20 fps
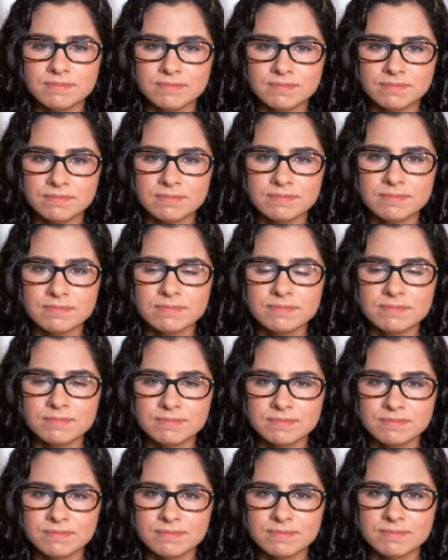
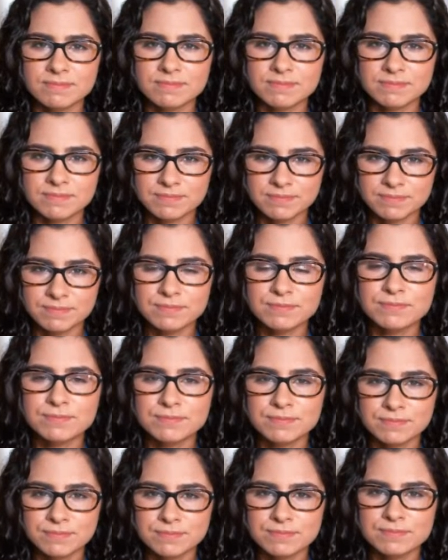
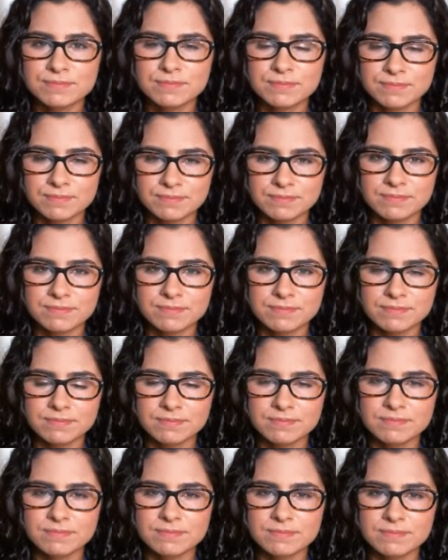
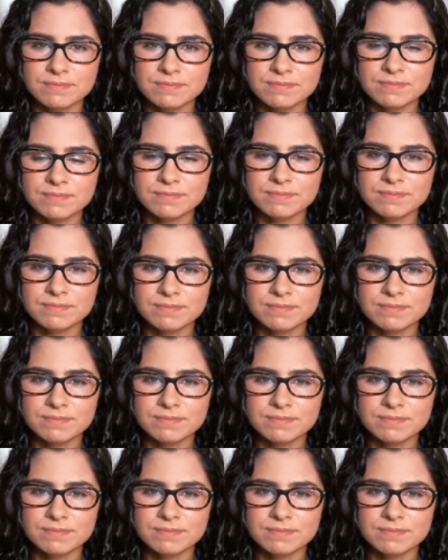[no speech]